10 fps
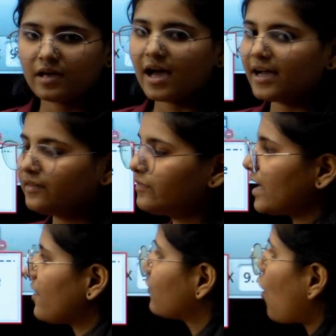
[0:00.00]
And we
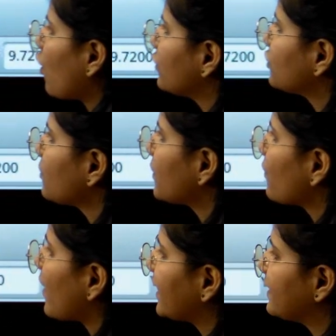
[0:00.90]
have also
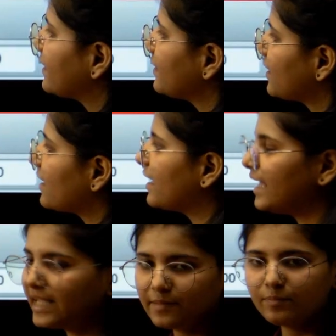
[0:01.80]
provided a
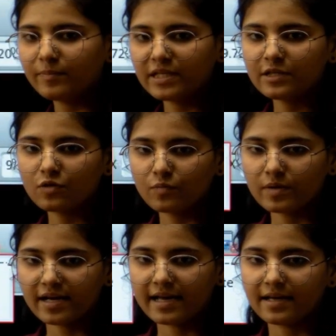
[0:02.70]
help menu
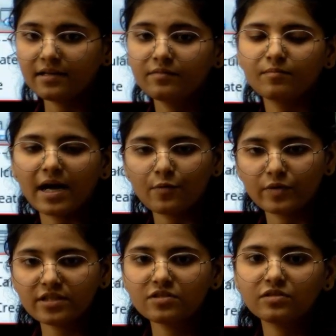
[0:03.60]
over here by
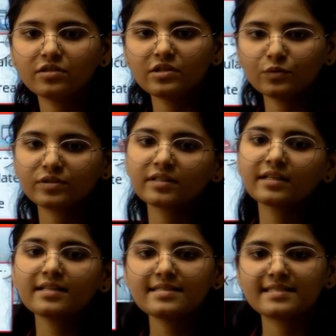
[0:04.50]
which the user
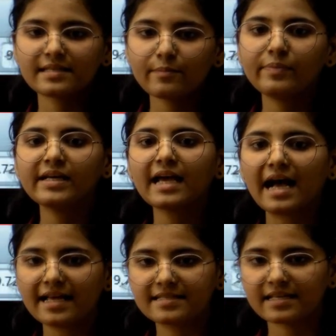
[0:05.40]
can simply
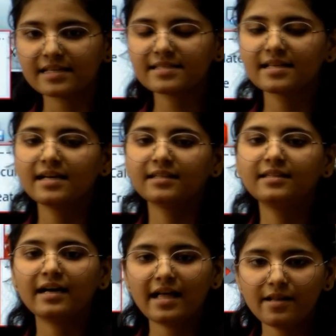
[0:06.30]
access
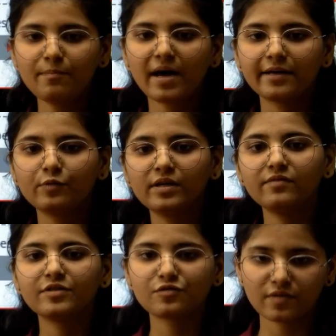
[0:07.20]
the help manual
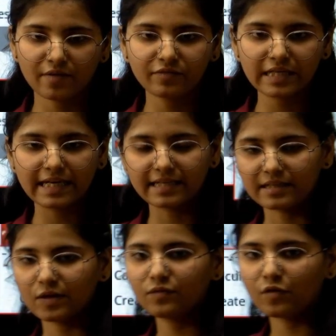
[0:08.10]
which we have
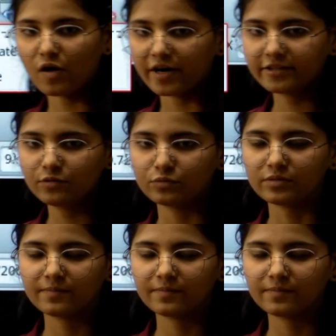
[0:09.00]
created for our tool.